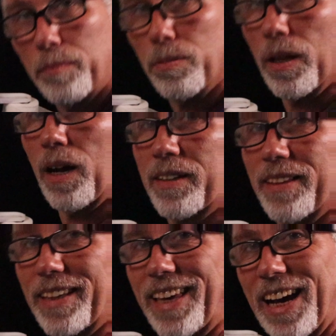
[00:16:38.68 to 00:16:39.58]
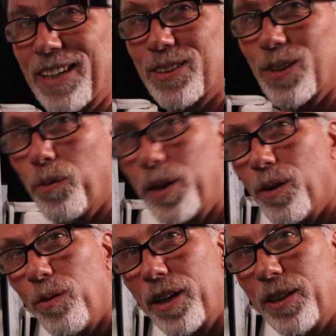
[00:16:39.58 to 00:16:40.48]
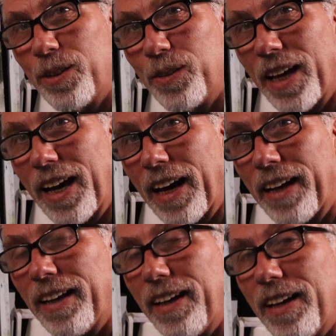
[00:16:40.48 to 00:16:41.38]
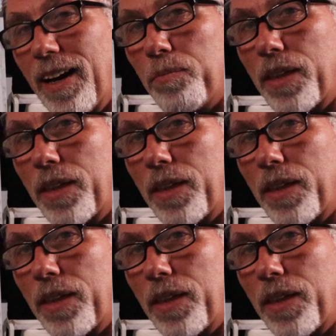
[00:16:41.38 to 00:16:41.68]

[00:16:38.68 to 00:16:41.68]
block the castle, we don't want to do that. I'm